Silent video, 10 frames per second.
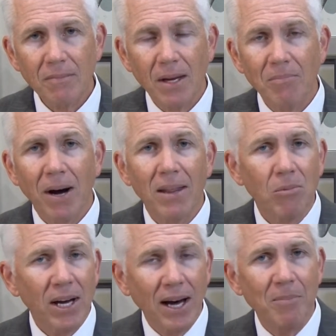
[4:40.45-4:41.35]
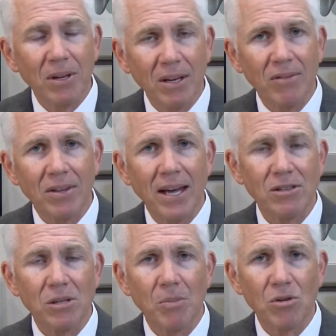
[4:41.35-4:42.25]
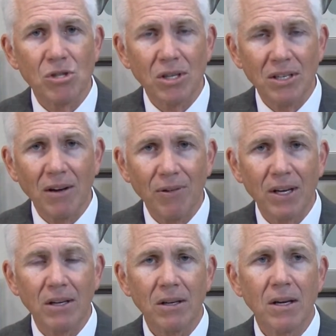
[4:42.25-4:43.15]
By the way, I believe that that's the most significant